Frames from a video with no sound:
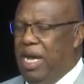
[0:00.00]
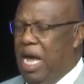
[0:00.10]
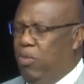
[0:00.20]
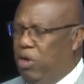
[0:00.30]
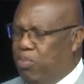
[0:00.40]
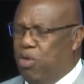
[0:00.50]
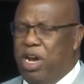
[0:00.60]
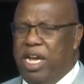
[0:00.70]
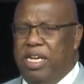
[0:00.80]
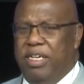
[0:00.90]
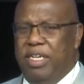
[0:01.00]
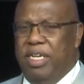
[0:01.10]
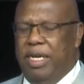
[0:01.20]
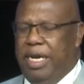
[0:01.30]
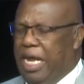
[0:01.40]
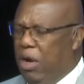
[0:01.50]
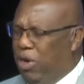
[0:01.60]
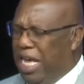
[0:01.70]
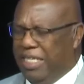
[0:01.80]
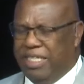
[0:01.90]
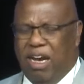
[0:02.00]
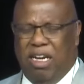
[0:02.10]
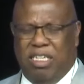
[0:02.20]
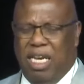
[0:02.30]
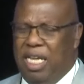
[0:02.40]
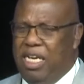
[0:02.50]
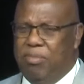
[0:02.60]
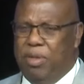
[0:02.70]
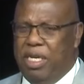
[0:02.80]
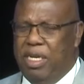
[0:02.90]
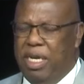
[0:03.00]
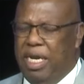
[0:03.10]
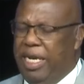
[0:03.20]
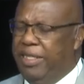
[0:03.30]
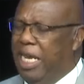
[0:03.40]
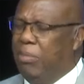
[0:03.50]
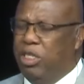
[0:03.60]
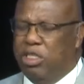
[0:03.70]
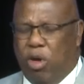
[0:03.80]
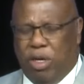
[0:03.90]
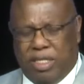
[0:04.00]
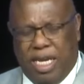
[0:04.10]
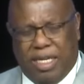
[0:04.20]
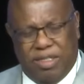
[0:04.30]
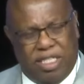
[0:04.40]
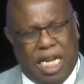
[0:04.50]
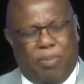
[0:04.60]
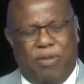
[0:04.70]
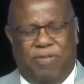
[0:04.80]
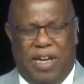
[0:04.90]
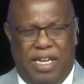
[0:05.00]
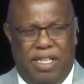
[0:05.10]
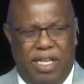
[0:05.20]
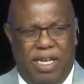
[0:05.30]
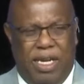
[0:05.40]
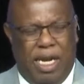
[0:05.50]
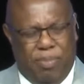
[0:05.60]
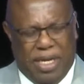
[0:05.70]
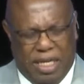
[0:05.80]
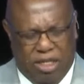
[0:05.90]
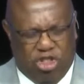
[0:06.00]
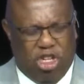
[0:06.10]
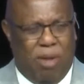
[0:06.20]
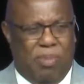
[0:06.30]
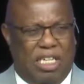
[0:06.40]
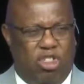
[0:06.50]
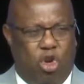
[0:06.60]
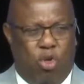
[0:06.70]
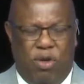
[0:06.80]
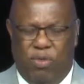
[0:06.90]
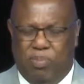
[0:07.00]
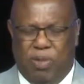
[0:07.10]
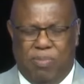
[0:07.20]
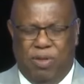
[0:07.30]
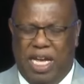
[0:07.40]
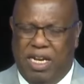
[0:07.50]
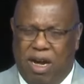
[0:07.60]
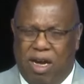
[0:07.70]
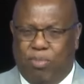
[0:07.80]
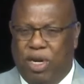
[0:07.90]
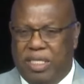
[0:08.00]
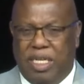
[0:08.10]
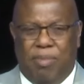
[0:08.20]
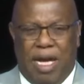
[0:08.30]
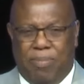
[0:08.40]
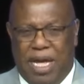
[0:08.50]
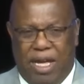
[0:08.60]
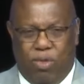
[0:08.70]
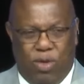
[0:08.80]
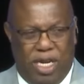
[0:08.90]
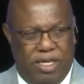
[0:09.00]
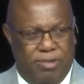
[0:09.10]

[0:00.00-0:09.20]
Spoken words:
I will pray. And I will ask God to lead me, and then I'm just going to take a step of faith and begin to share my story with people that God brings in my pathway.